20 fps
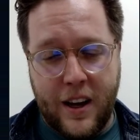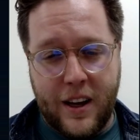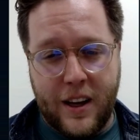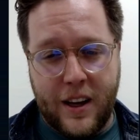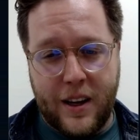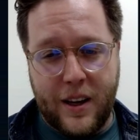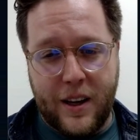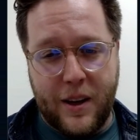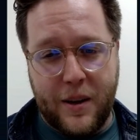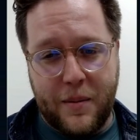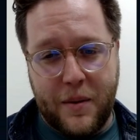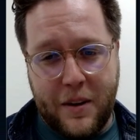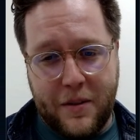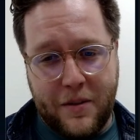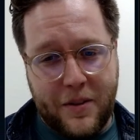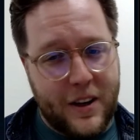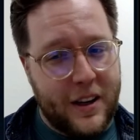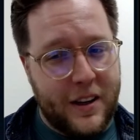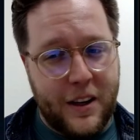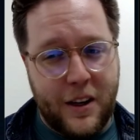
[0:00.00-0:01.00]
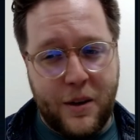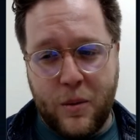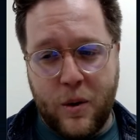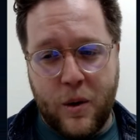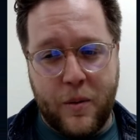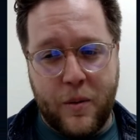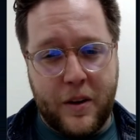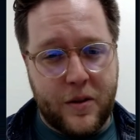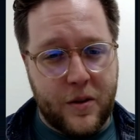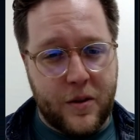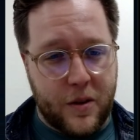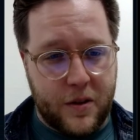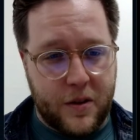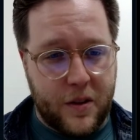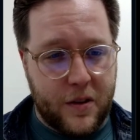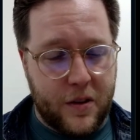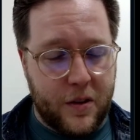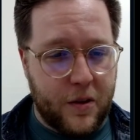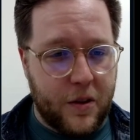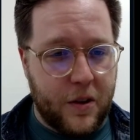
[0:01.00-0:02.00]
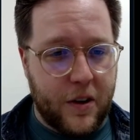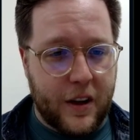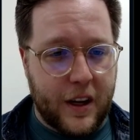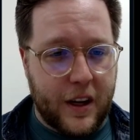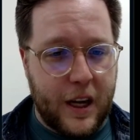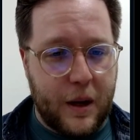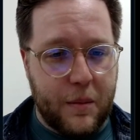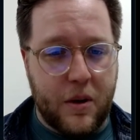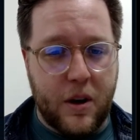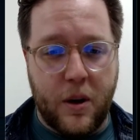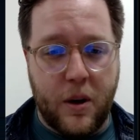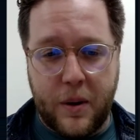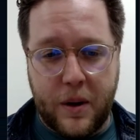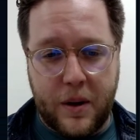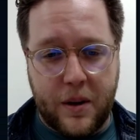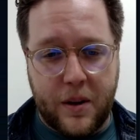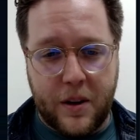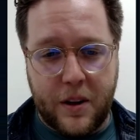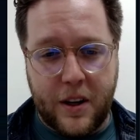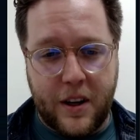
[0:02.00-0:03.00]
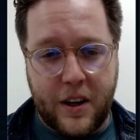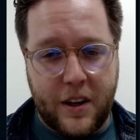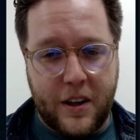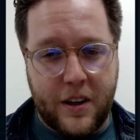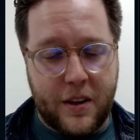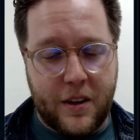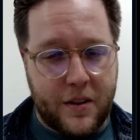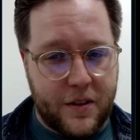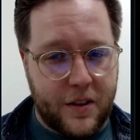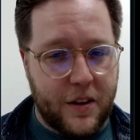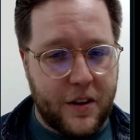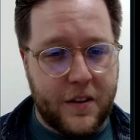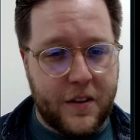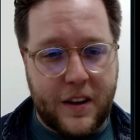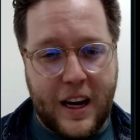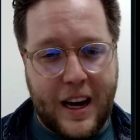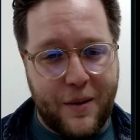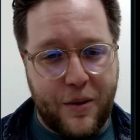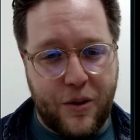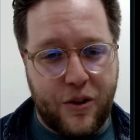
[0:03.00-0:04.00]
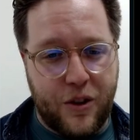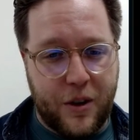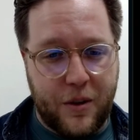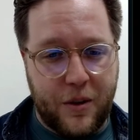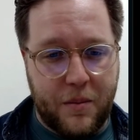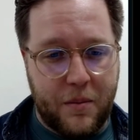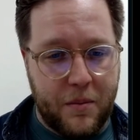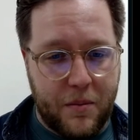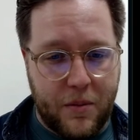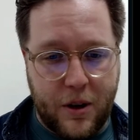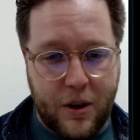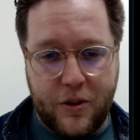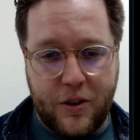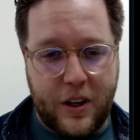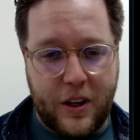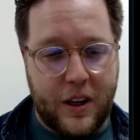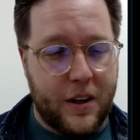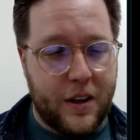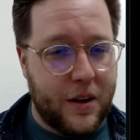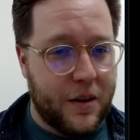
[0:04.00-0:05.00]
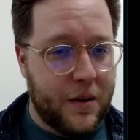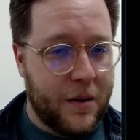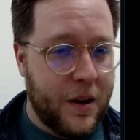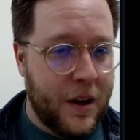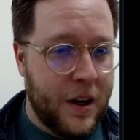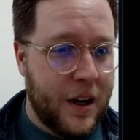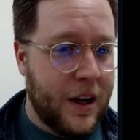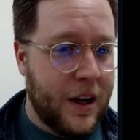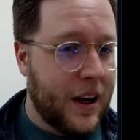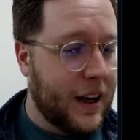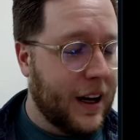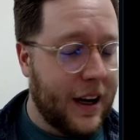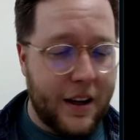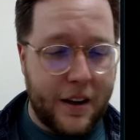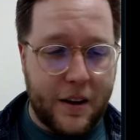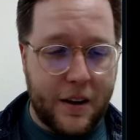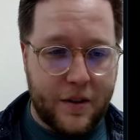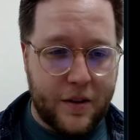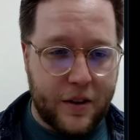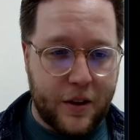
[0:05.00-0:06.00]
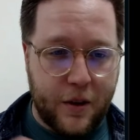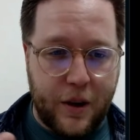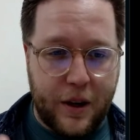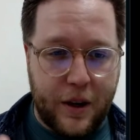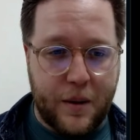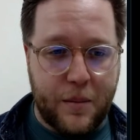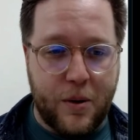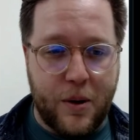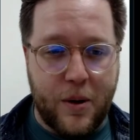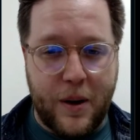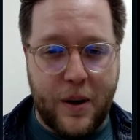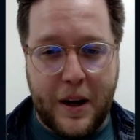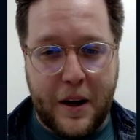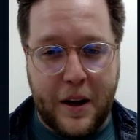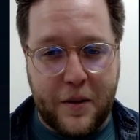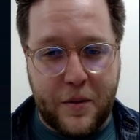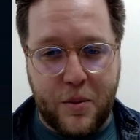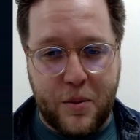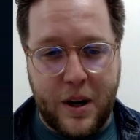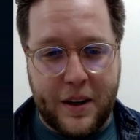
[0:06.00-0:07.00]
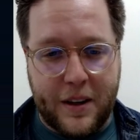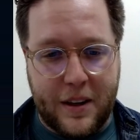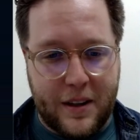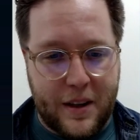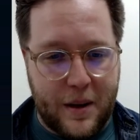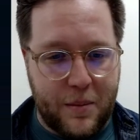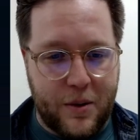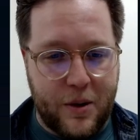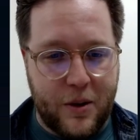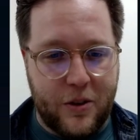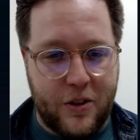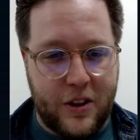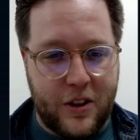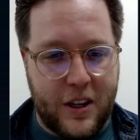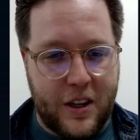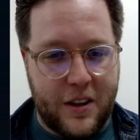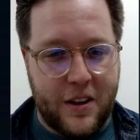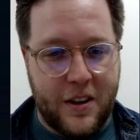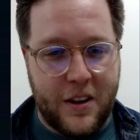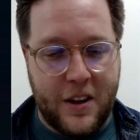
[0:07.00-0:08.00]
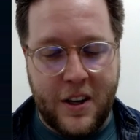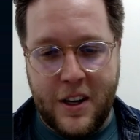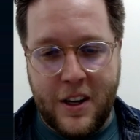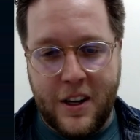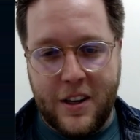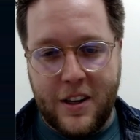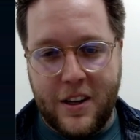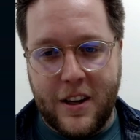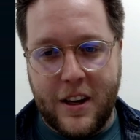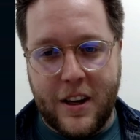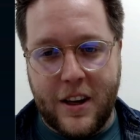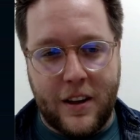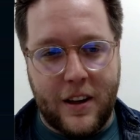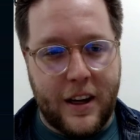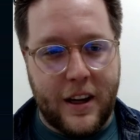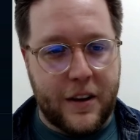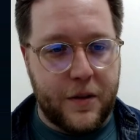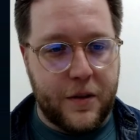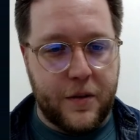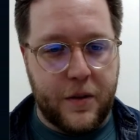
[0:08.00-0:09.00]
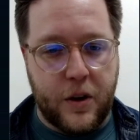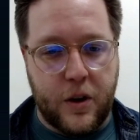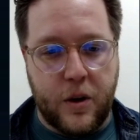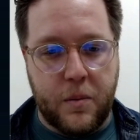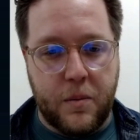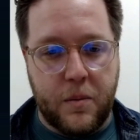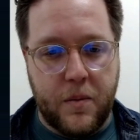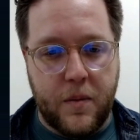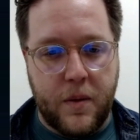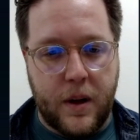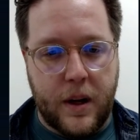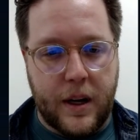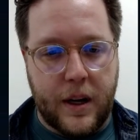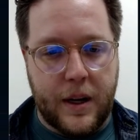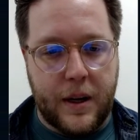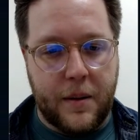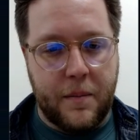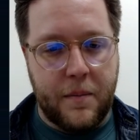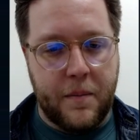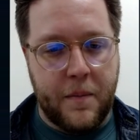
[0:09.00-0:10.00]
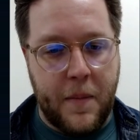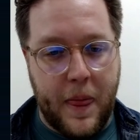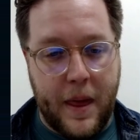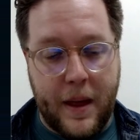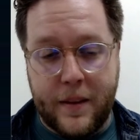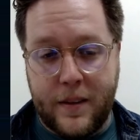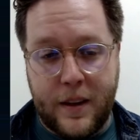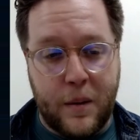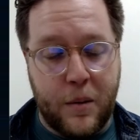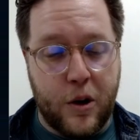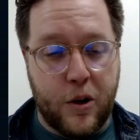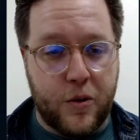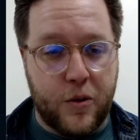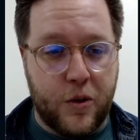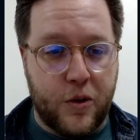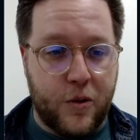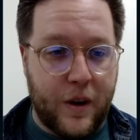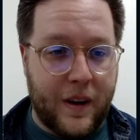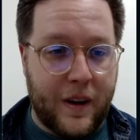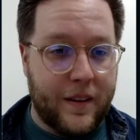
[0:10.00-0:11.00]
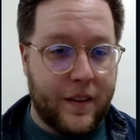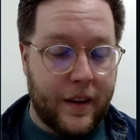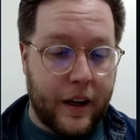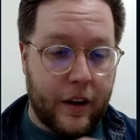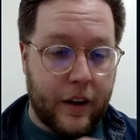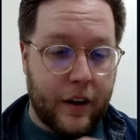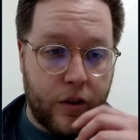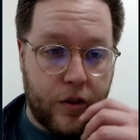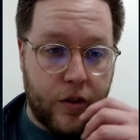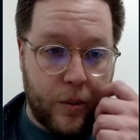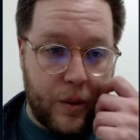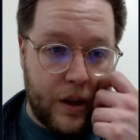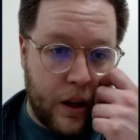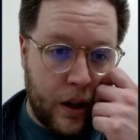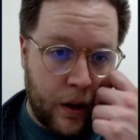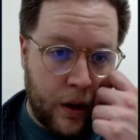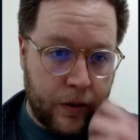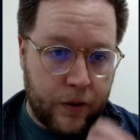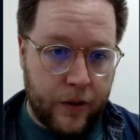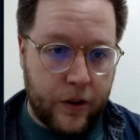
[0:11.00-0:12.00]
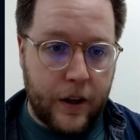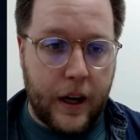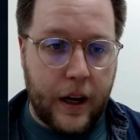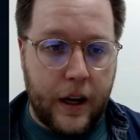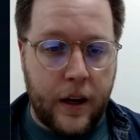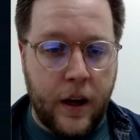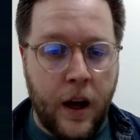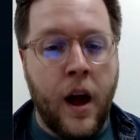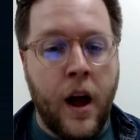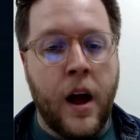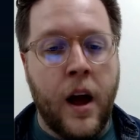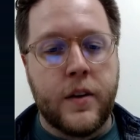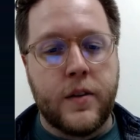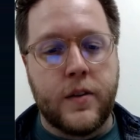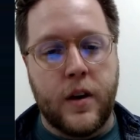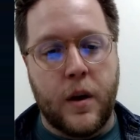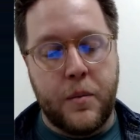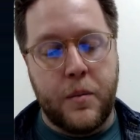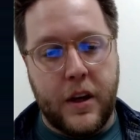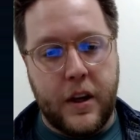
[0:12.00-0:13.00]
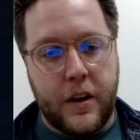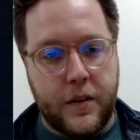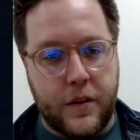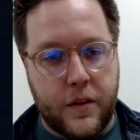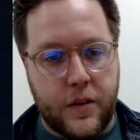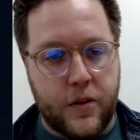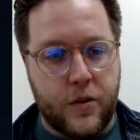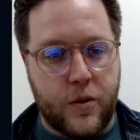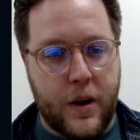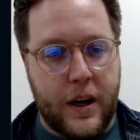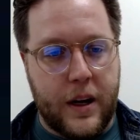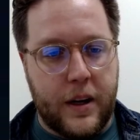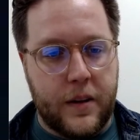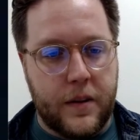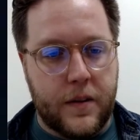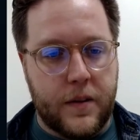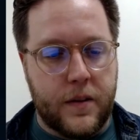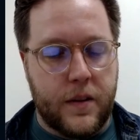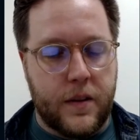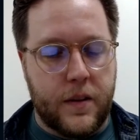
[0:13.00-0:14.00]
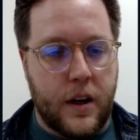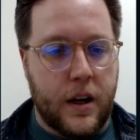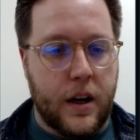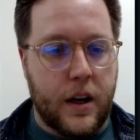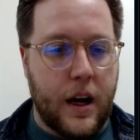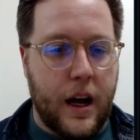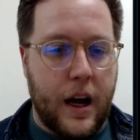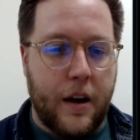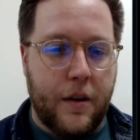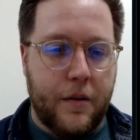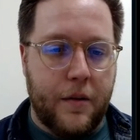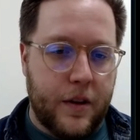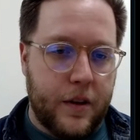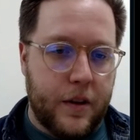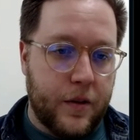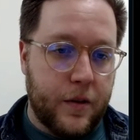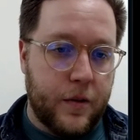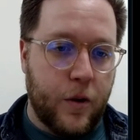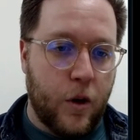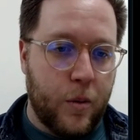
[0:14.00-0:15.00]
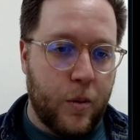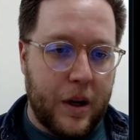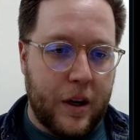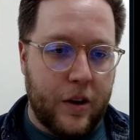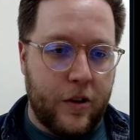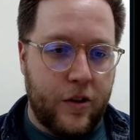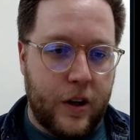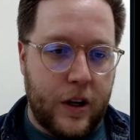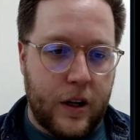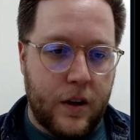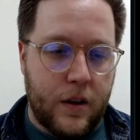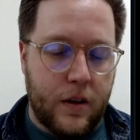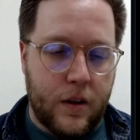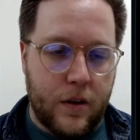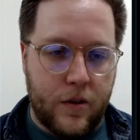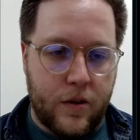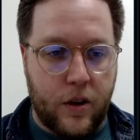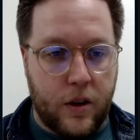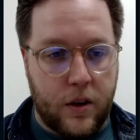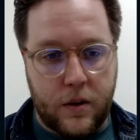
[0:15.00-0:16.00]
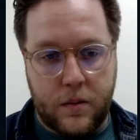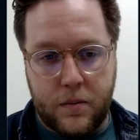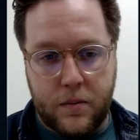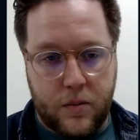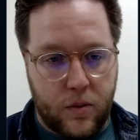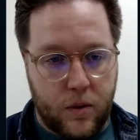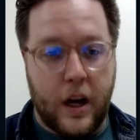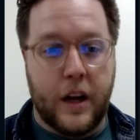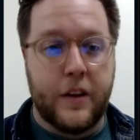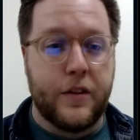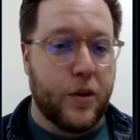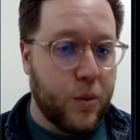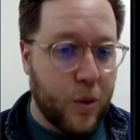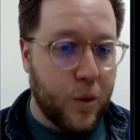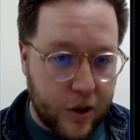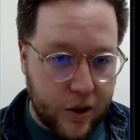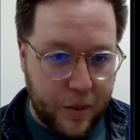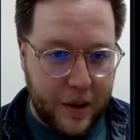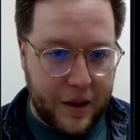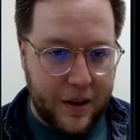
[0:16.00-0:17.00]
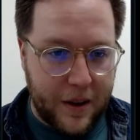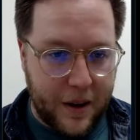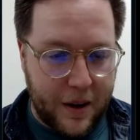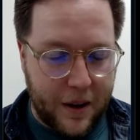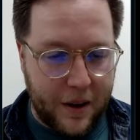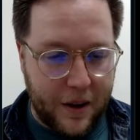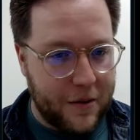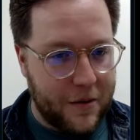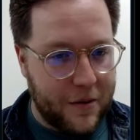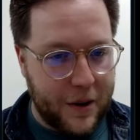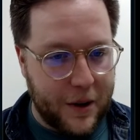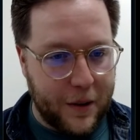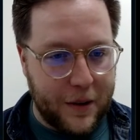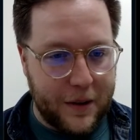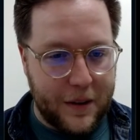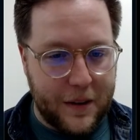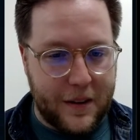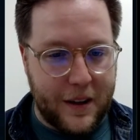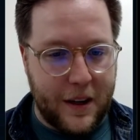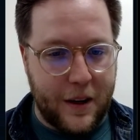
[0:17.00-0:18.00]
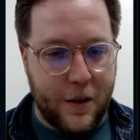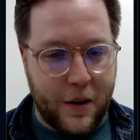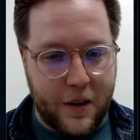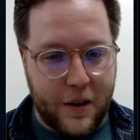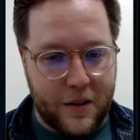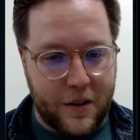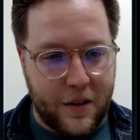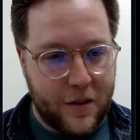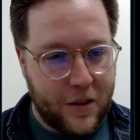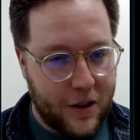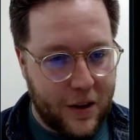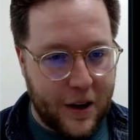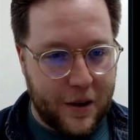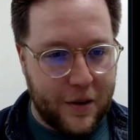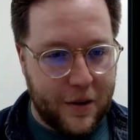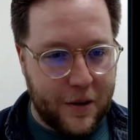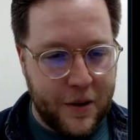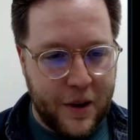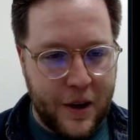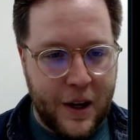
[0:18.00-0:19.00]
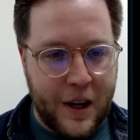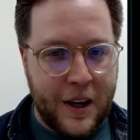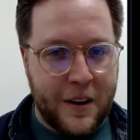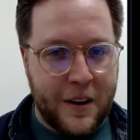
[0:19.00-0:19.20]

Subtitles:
If they need more resources in order to keep going, they're going to start scavenging protein and, again, secrete the protease, break down that protein, you get less foam. And same goes for strain selection. So we did learn today, some yeast strains have this foaming gene. Still lots of work to be done on figuring this out, because there's a lot of